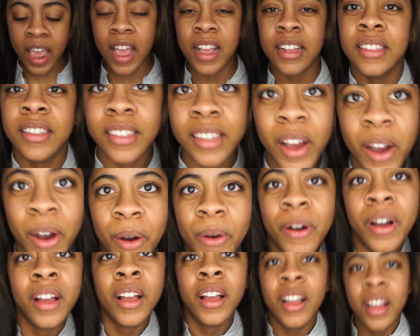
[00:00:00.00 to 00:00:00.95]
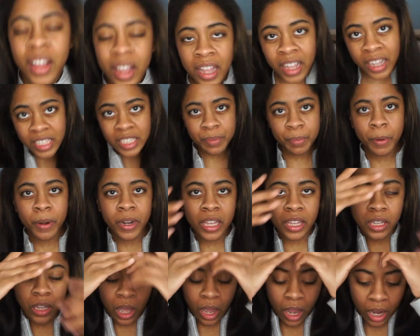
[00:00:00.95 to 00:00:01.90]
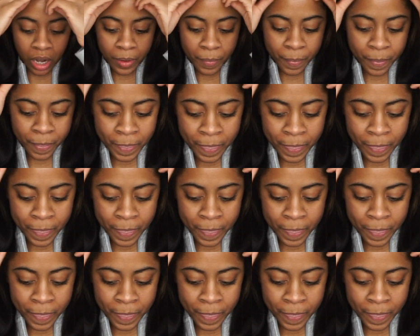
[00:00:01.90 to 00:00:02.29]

and so it's pretty long.